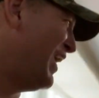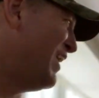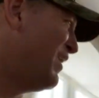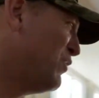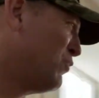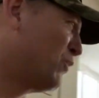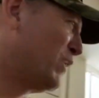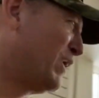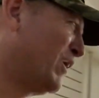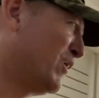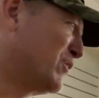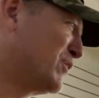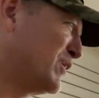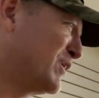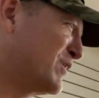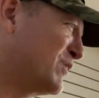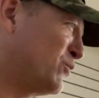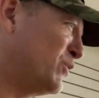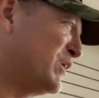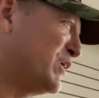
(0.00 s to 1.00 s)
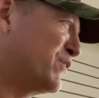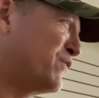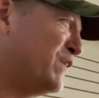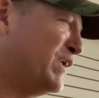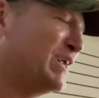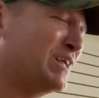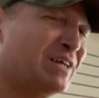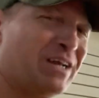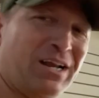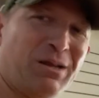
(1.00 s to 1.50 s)
we are just, we just
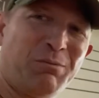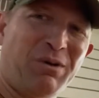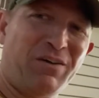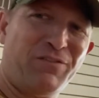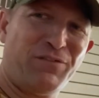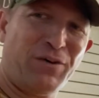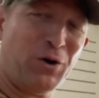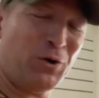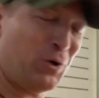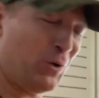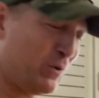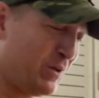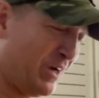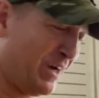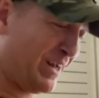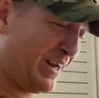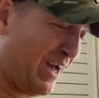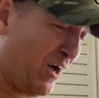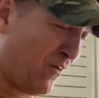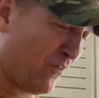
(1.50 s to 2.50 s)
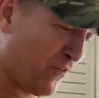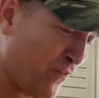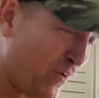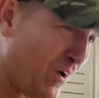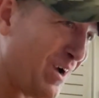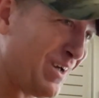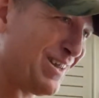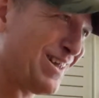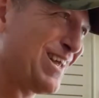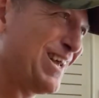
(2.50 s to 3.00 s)
finished getting my photo done out
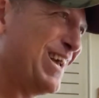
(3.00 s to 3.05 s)
front.